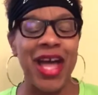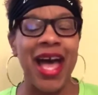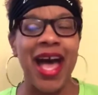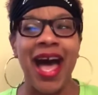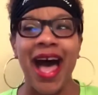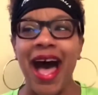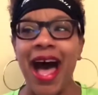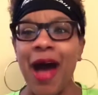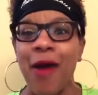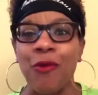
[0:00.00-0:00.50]

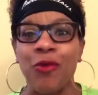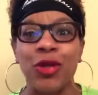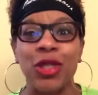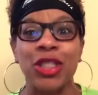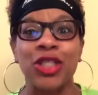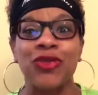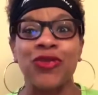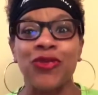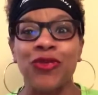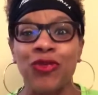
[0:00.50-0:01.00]
I
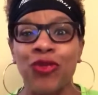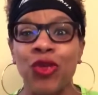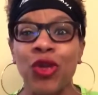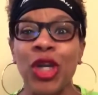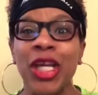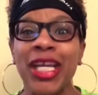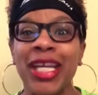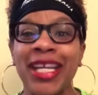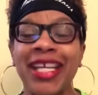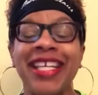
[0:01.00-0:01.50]
was
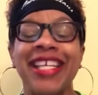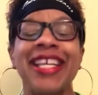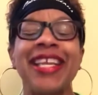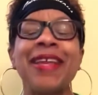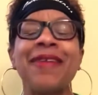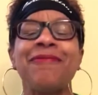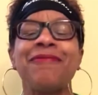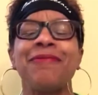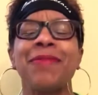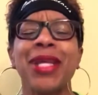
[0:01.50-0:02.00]
free.
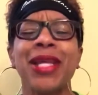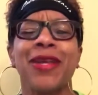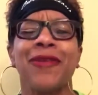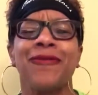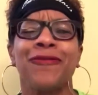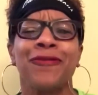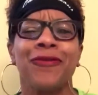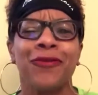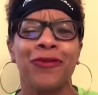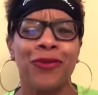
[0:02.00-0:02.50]
Give me
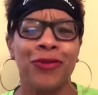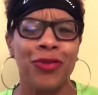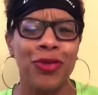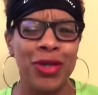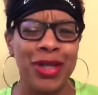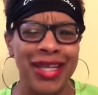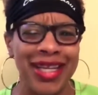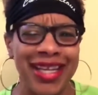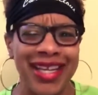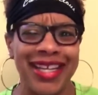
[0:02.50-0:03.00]

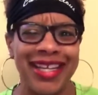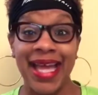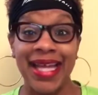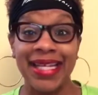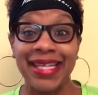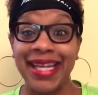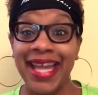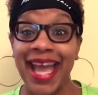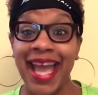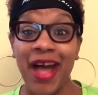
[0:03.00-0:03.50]
free.
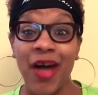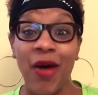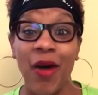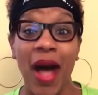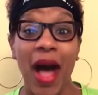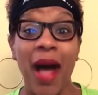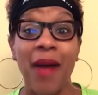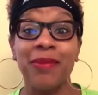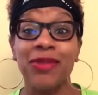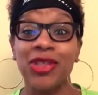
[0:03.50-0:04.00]
Now
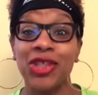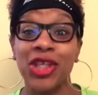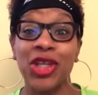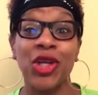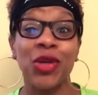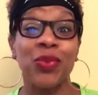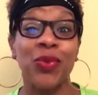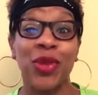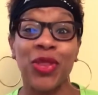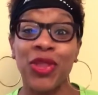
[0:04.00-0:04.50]
I'm
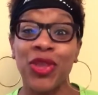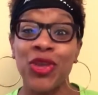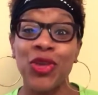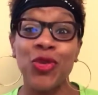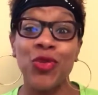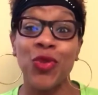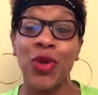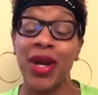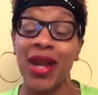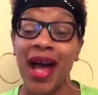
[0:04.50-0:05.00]
sharing with you
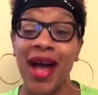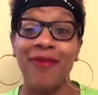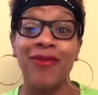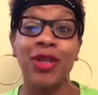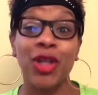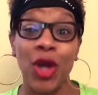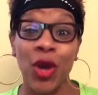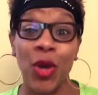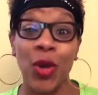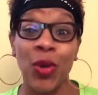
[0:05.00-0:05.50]
what I've
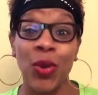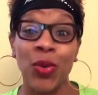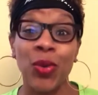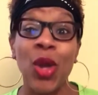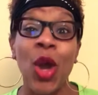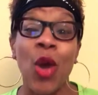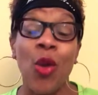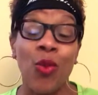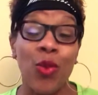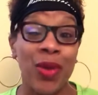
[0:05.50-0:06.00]
learned
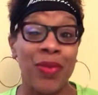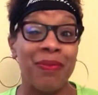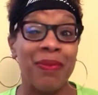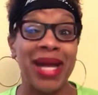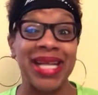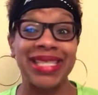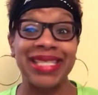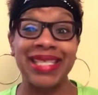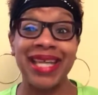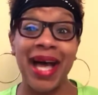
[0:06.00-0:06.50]
with
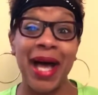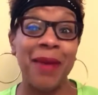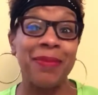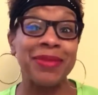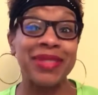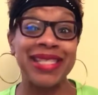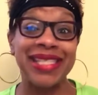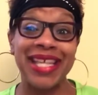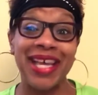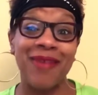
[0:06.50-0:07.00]
my top
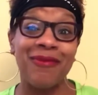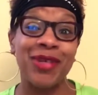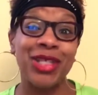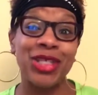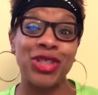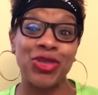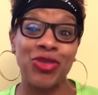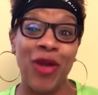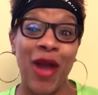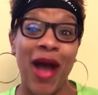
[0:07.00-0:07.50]
7
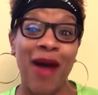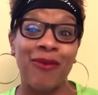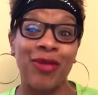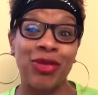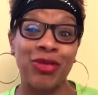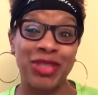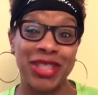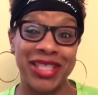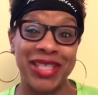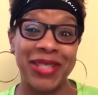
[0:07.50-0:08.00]
travel
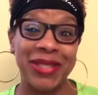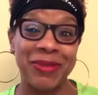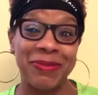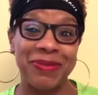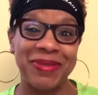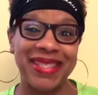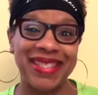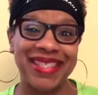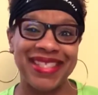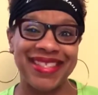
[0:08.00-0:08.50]

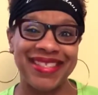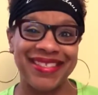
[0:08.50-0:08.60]
tips.